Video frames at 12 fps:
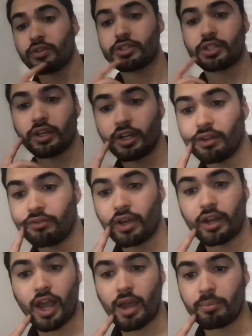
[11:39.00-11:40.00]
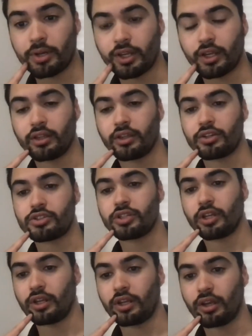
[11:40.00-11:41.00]
single event happening in their
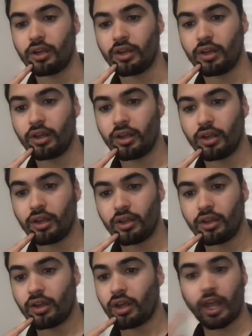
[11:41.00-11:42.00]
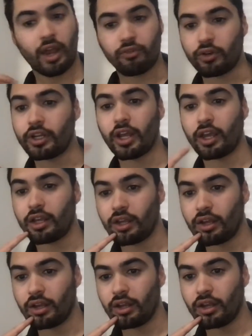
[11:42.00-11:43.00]
city every day.
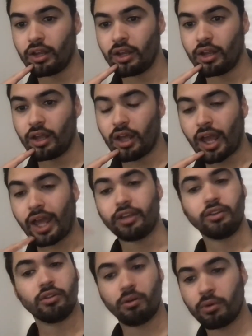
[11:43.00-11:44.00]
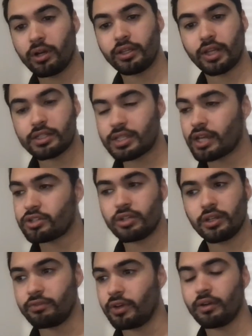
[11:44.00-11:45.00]
And you know what? That's
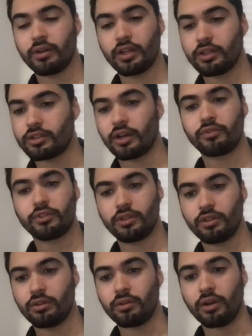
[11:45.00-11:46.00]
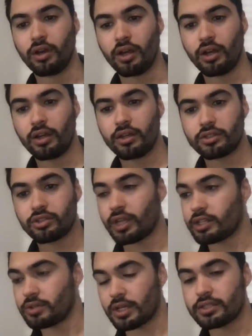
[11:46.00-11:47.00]
actually very tough to do. So
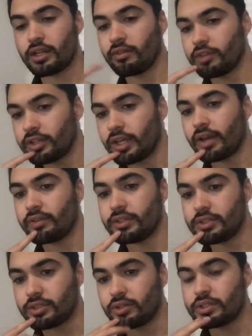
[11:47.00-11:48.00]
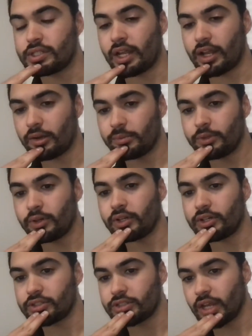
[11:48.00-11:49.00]
that's why it's lovely to have these tools that help you
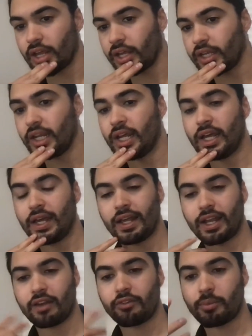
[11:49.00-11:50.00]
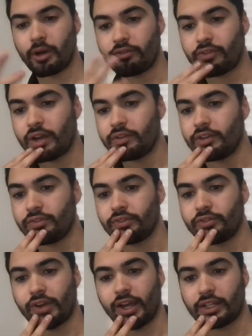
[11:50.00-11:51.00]
understand and have about 5
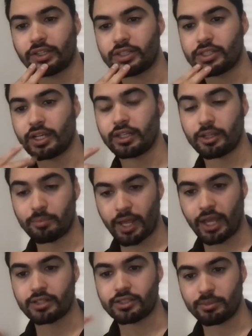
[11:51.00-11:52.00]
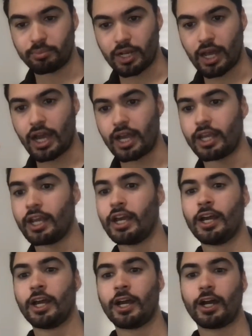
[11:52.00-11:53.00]
different factors like demand, supply,
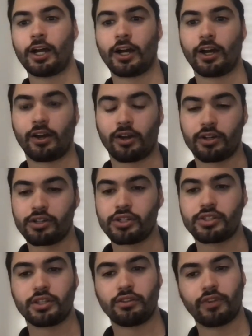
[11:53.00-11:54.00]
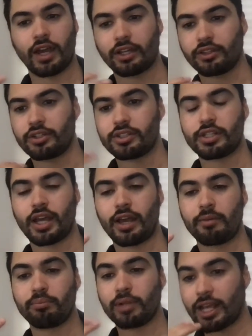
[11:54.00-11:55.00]
urgency factors
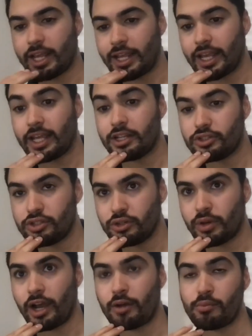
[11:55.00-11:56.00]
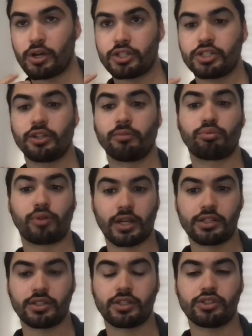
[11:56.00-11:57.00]
that play into how much the
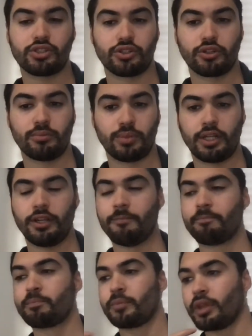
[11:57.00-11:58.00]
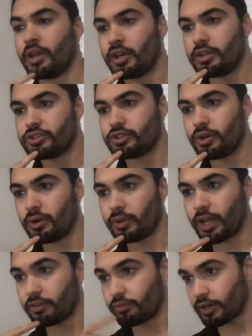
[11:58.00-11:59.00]
pricing should be. So
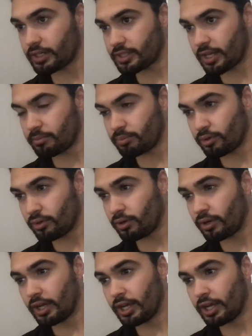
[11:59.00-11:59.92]
like, for example,